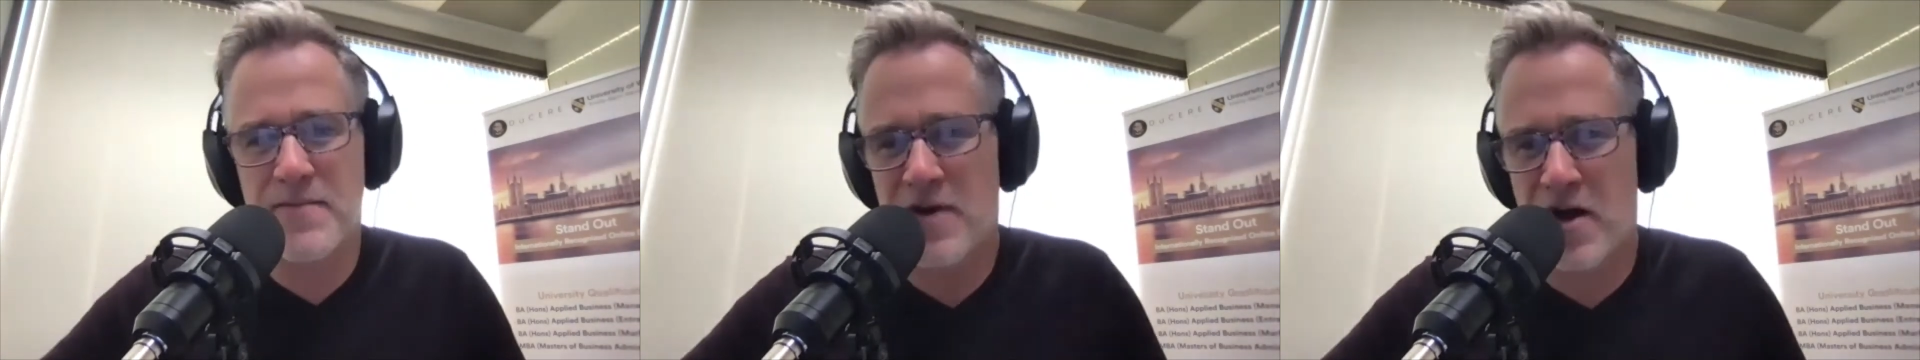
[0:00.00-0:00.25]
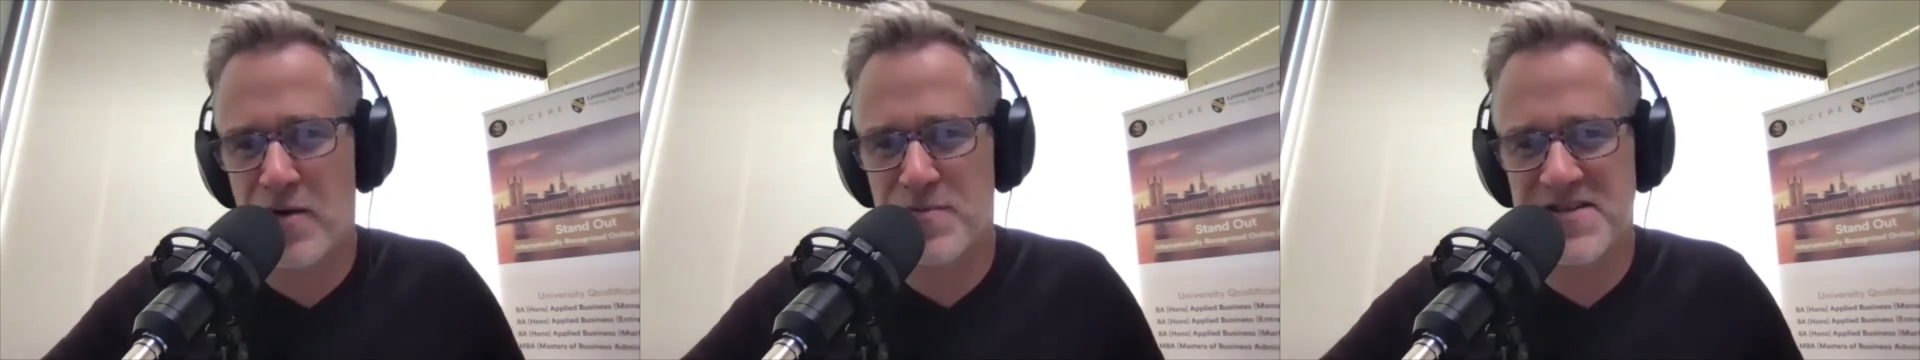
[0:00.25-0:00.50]

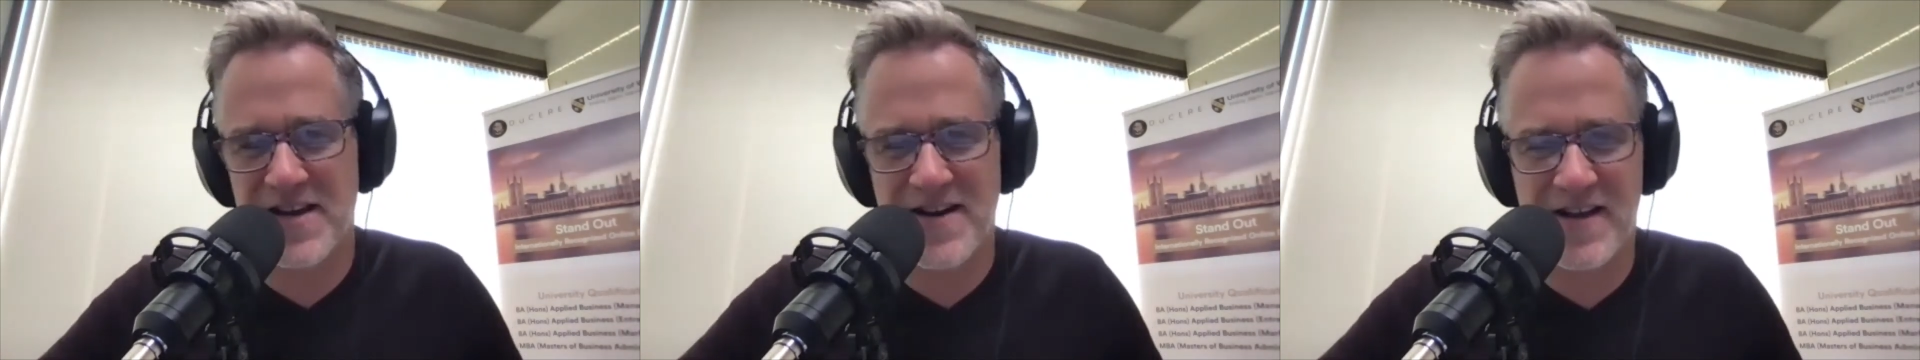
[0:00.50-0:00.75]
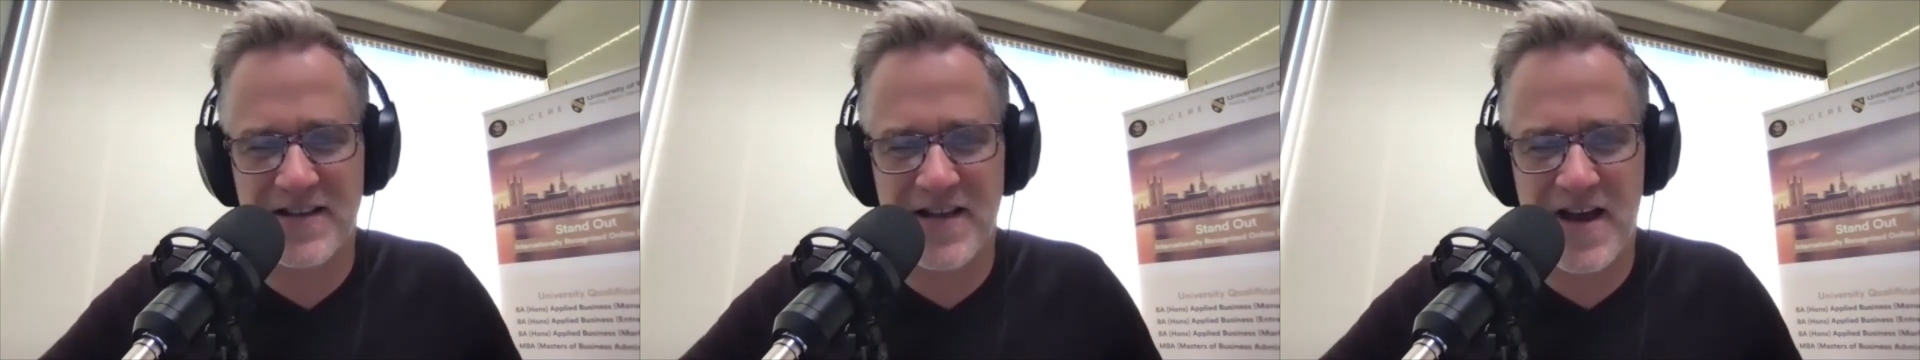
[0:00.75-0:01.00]
100%
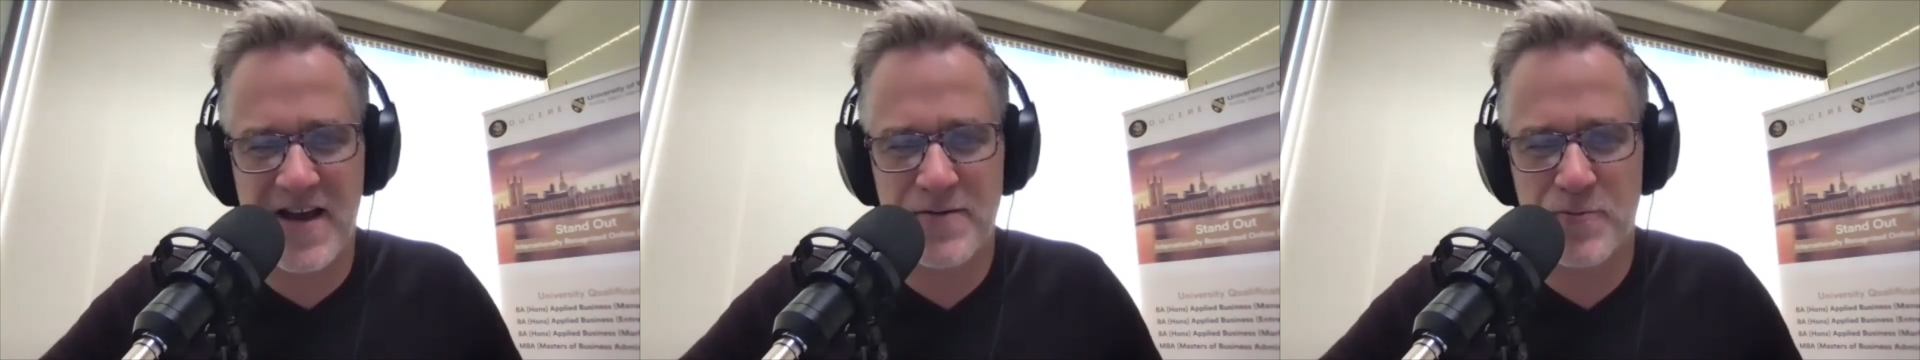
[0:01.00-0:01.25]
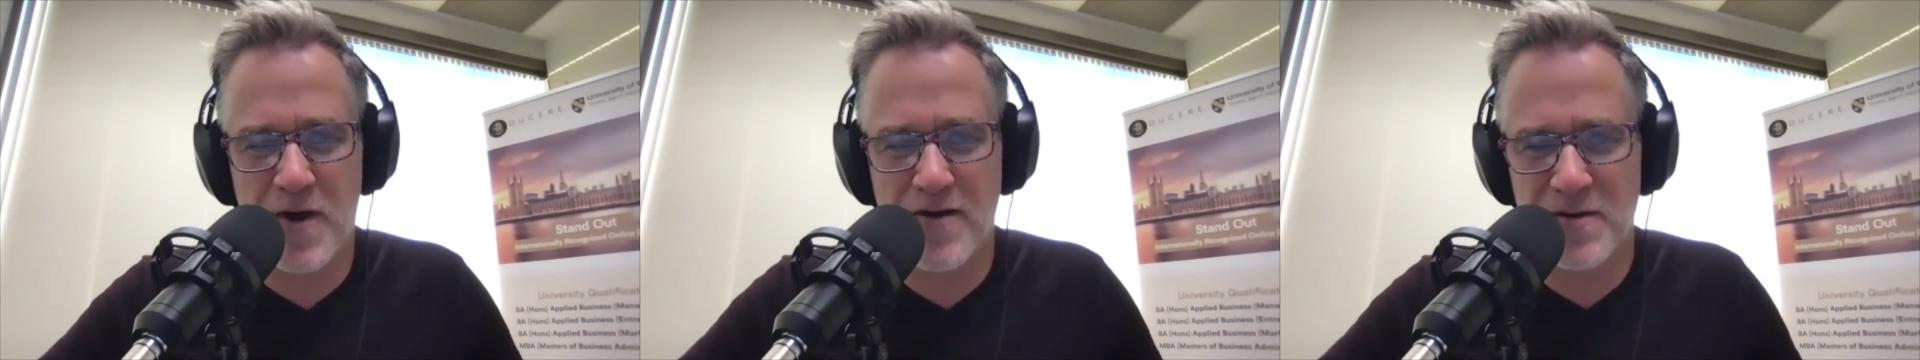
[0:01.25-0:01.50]
online.
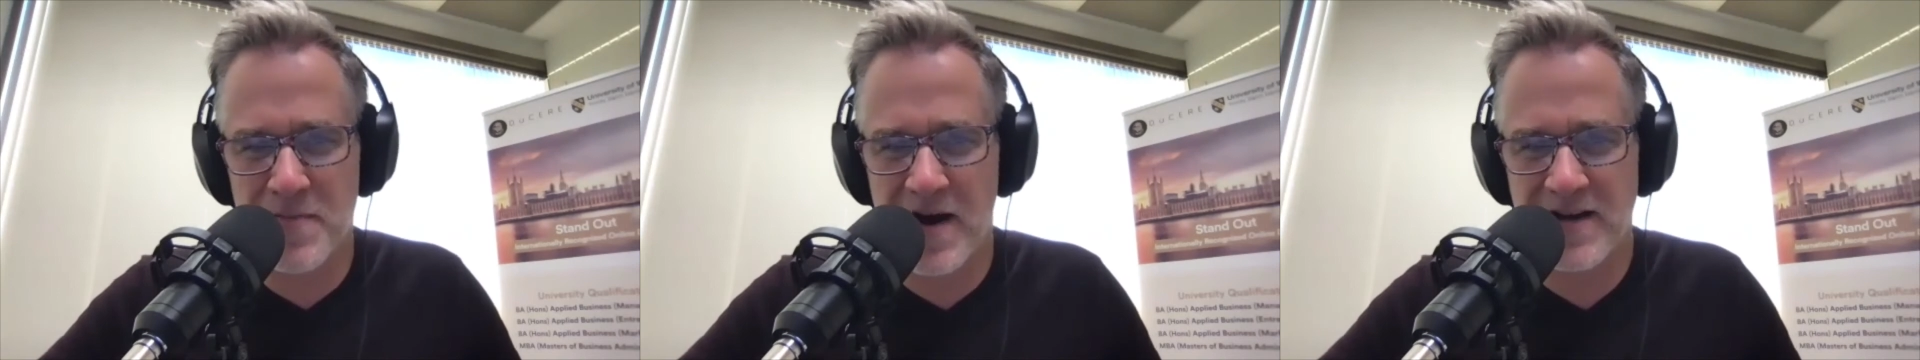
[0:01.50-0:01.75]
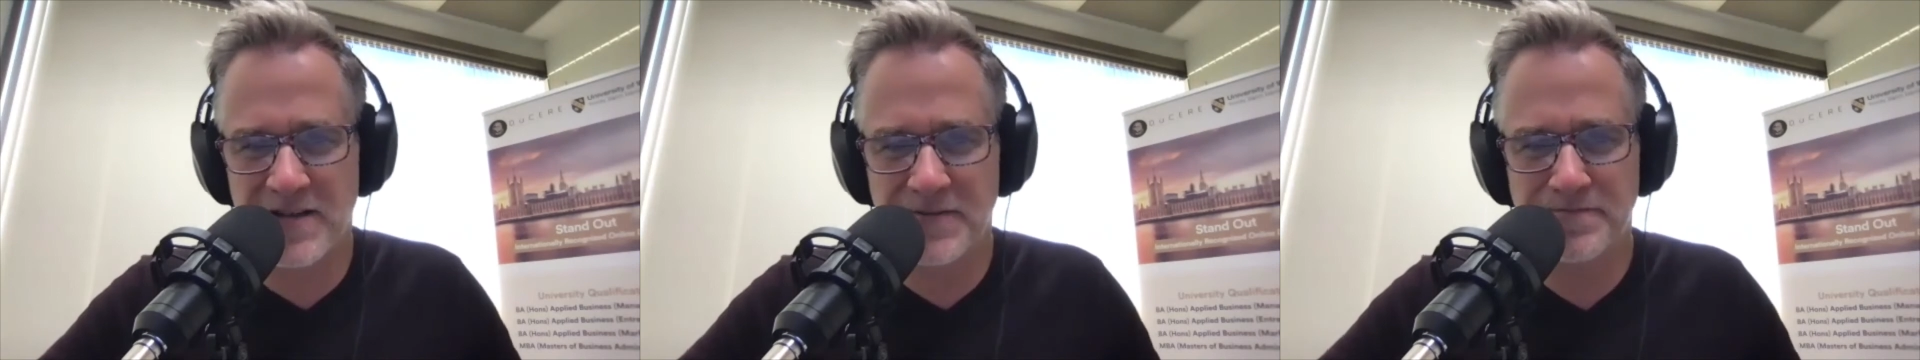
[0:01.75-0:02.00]
Welcome,
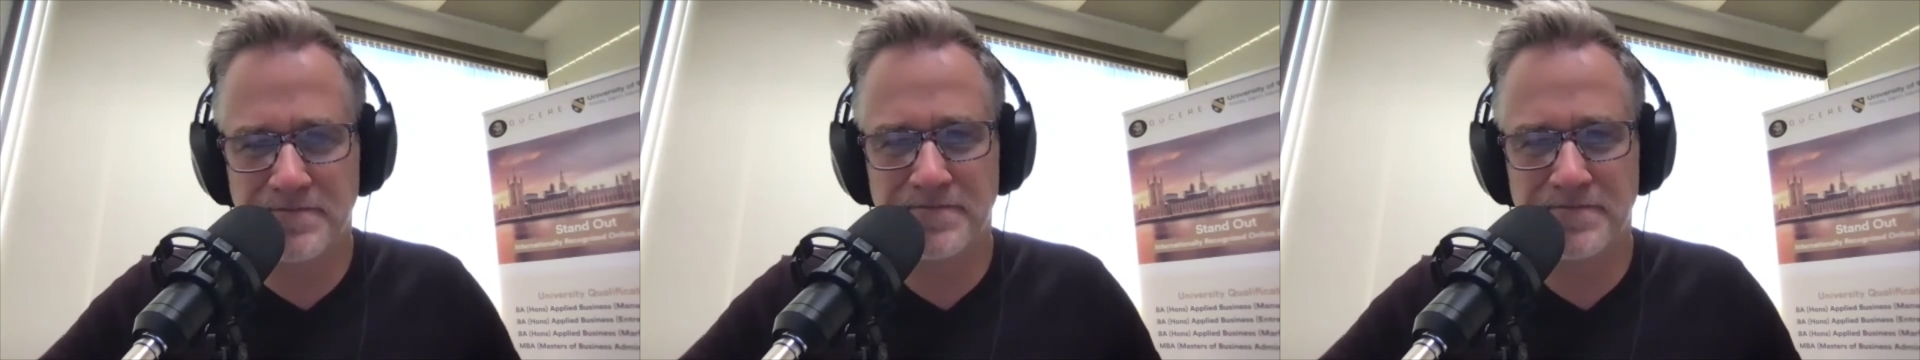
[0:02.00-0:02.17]
Michael.